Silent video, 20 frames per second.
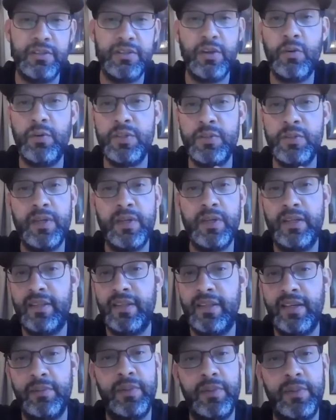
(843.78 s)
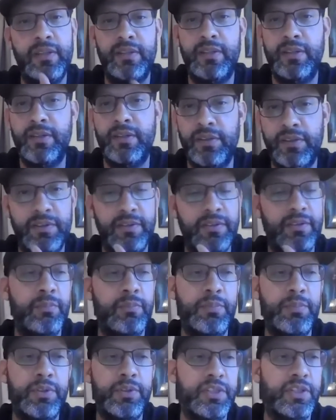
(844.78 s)
always been a thing, but they're
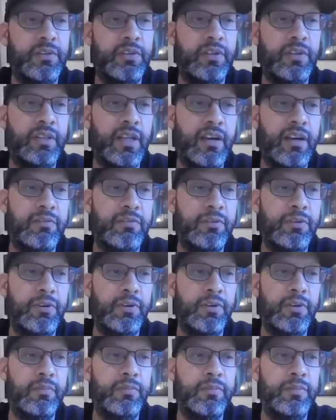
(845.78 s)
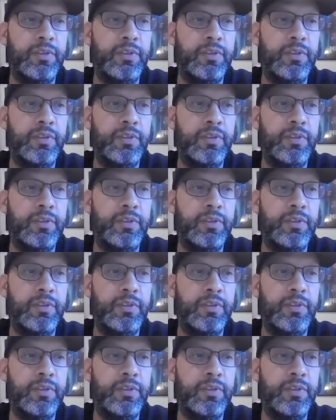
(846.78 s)
pushing a lot for